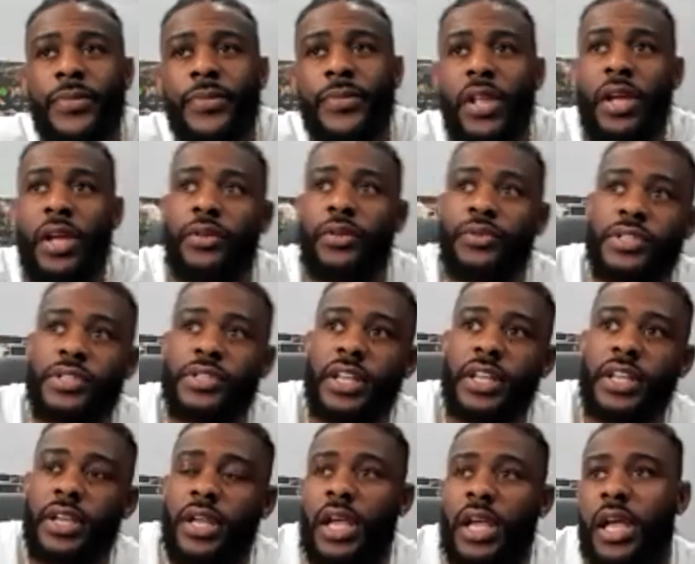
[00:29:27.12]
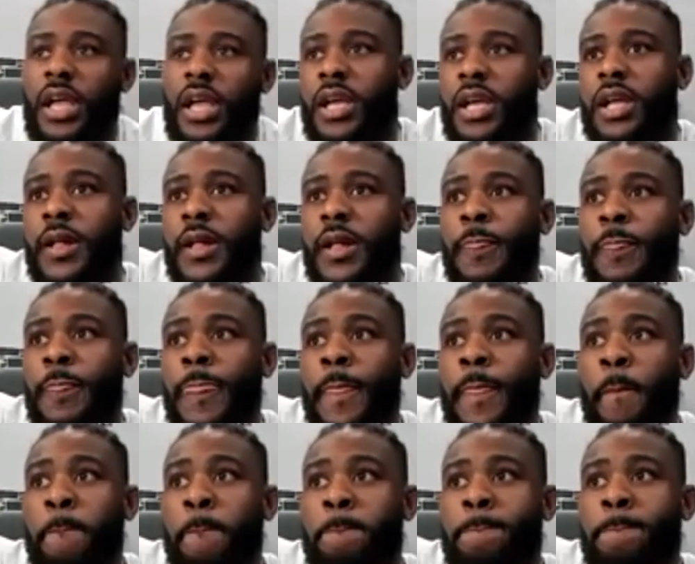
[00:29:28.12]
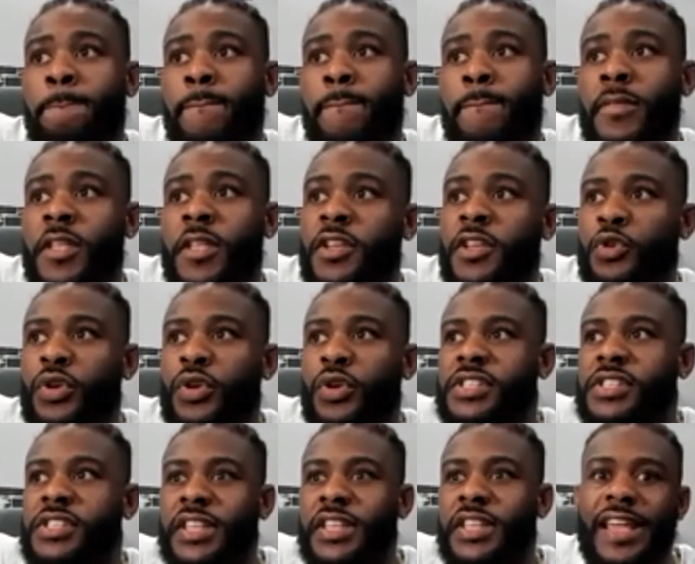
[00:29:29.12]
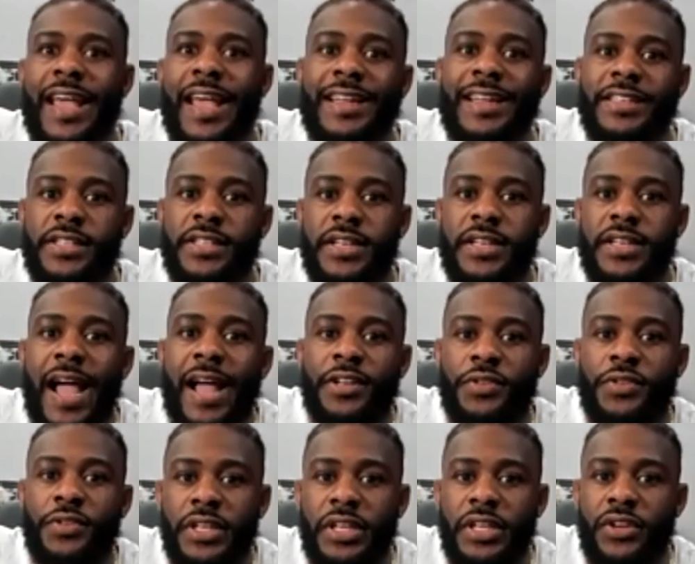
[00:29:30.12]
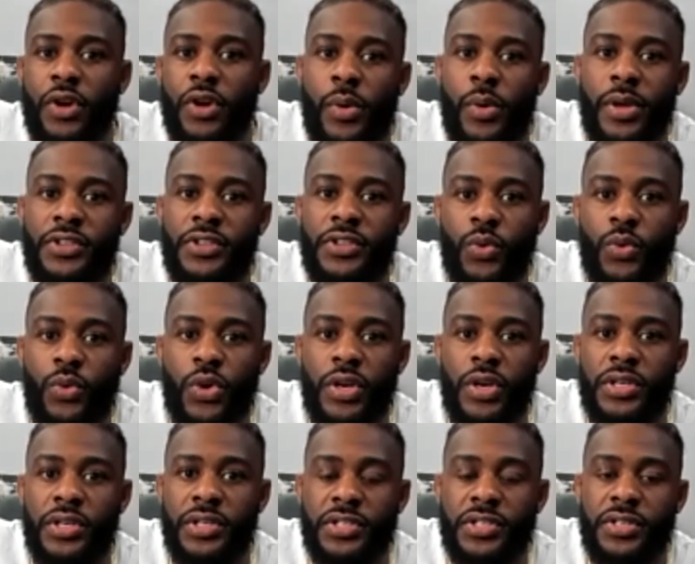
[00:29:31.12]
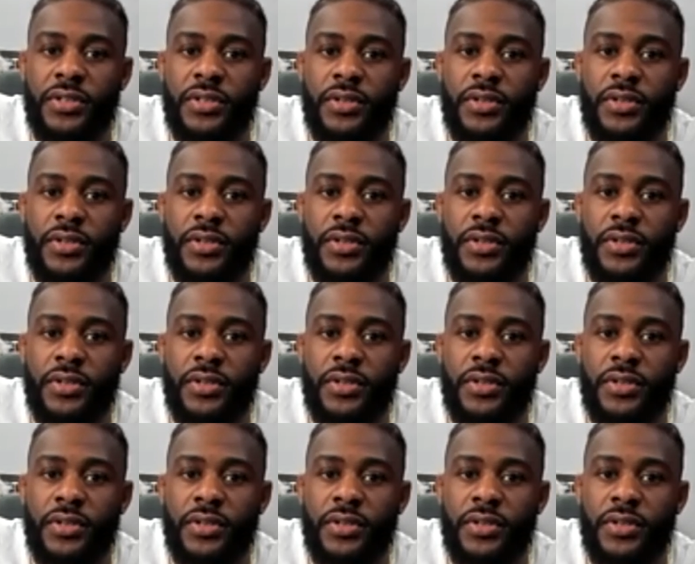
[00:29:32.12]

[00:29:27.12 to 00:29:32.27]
I don't want to say uh, you could see the edge naturally going towards